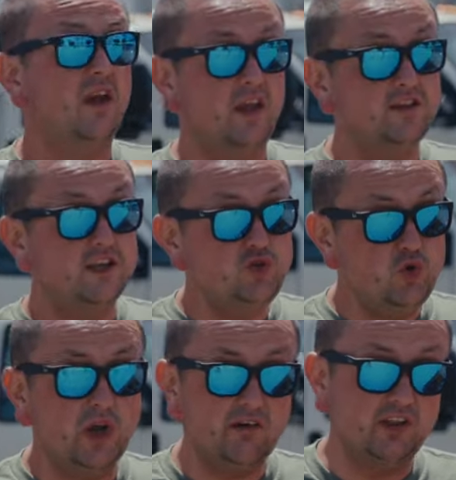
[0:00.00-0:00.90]
and they
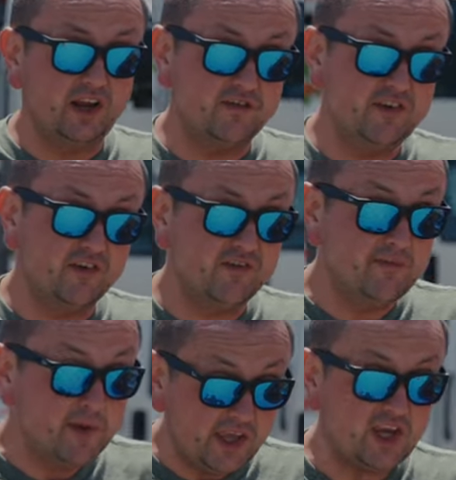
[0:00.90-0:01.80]
do have a lot of different
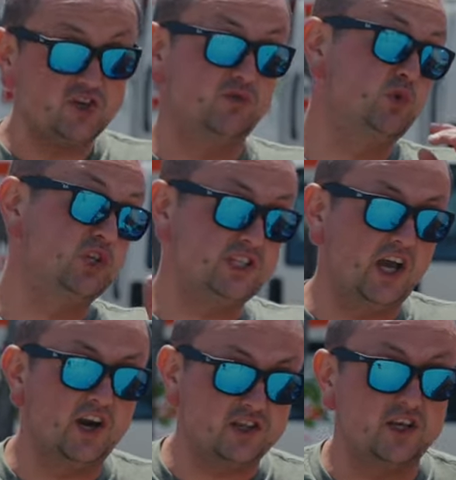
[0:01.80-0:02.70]
modifications, which is
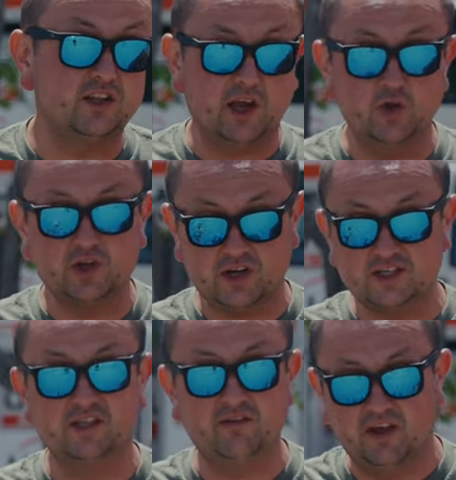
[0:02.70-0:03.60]
TRD, Toyota
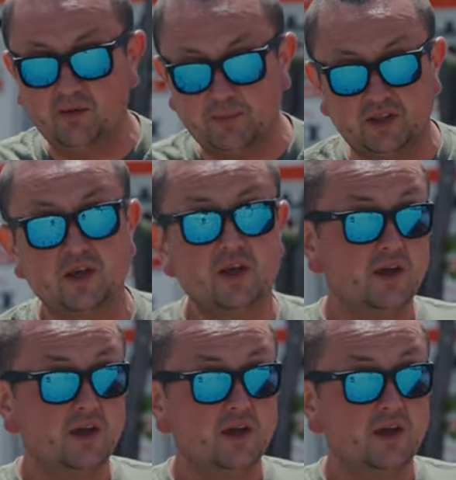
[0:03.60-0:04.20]
Racing Development.